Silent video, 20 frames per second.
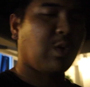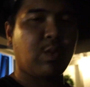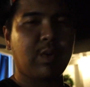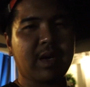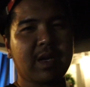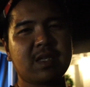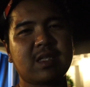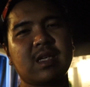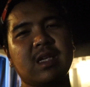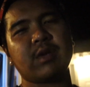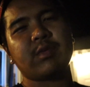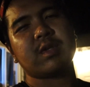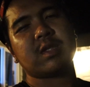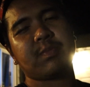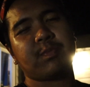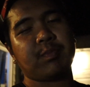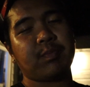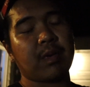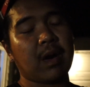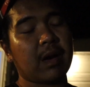When I said it was
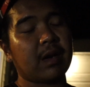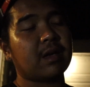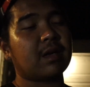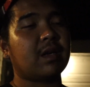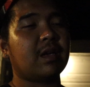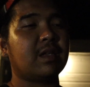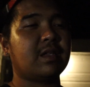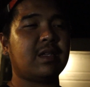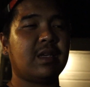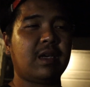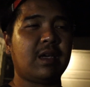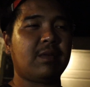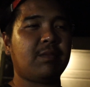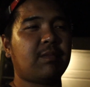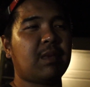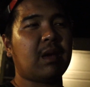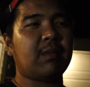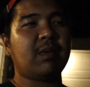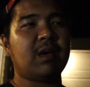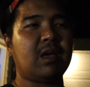probably gonna take
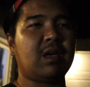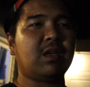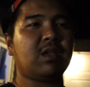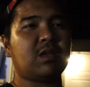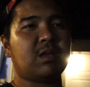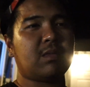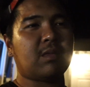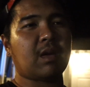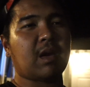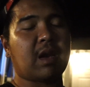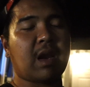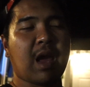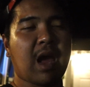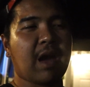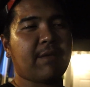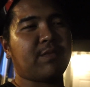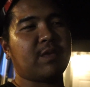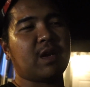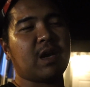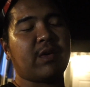maybe a
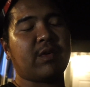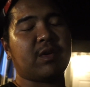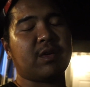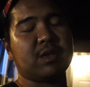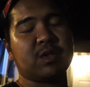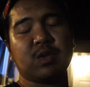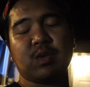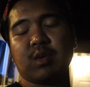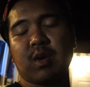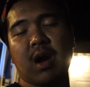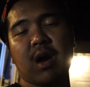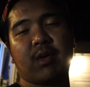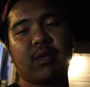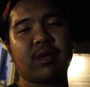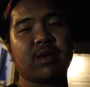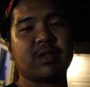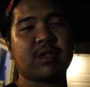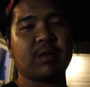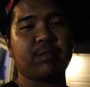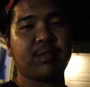half an hour or 2
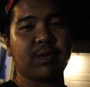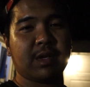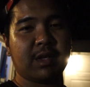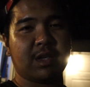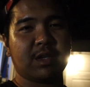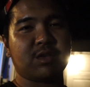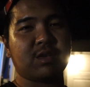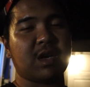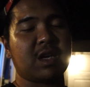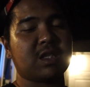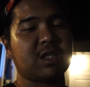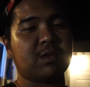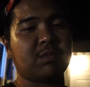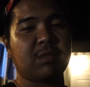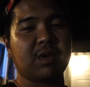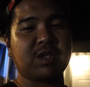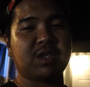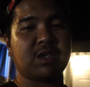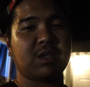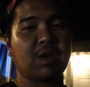hours of putting the
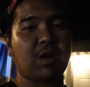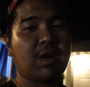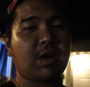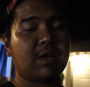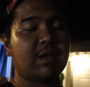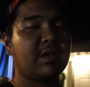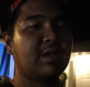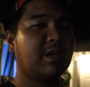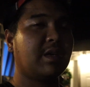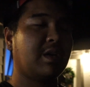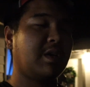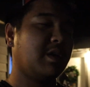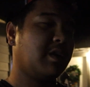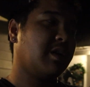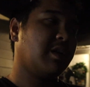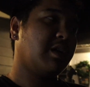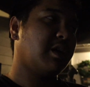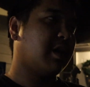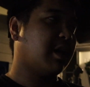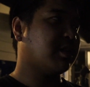transmission on,
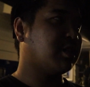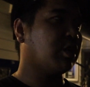it